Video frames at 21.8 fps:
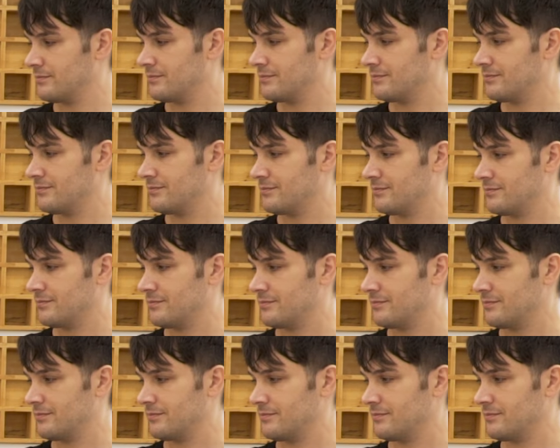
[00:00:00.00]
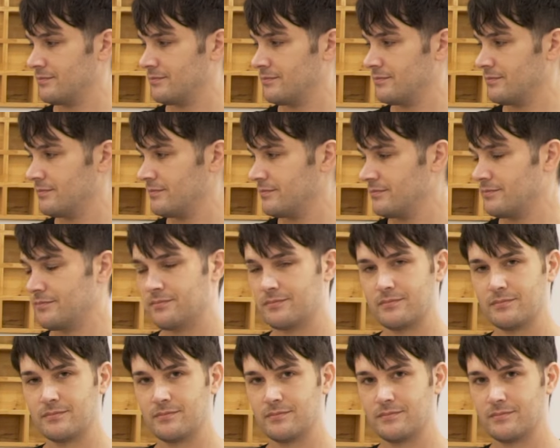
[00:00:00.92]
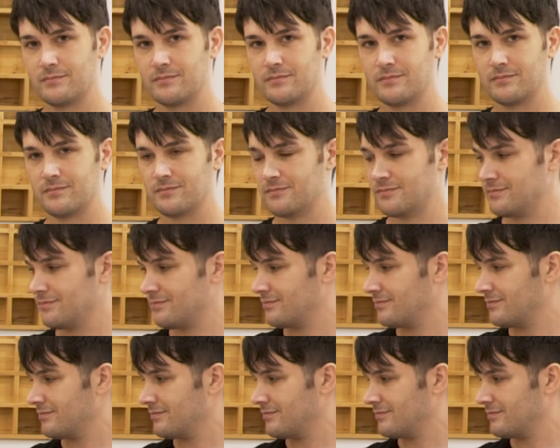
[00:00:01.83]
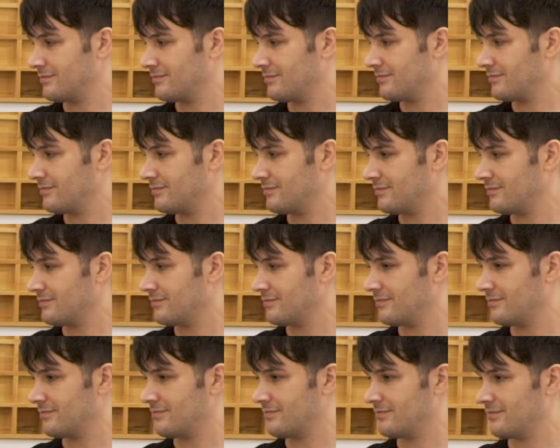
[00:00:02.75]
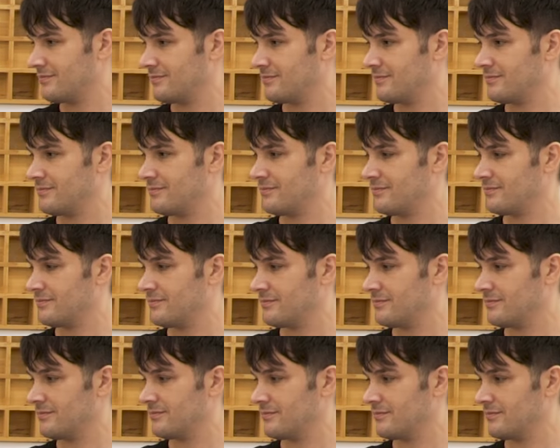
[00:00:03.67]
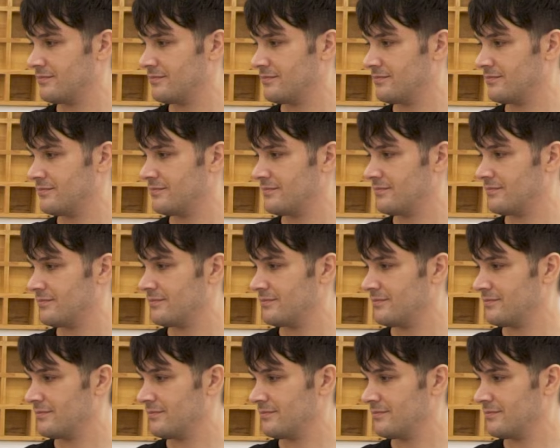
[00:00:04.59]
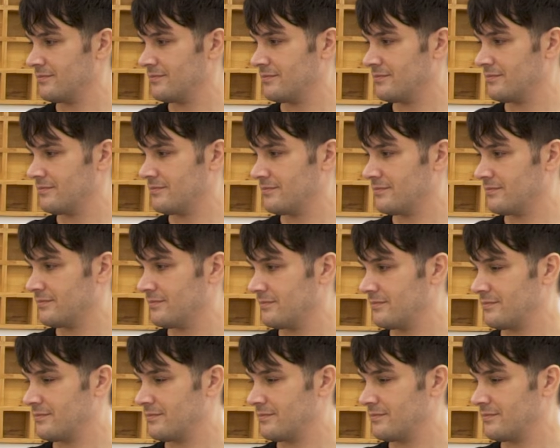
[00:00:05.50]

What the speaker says: This person isn't speaking.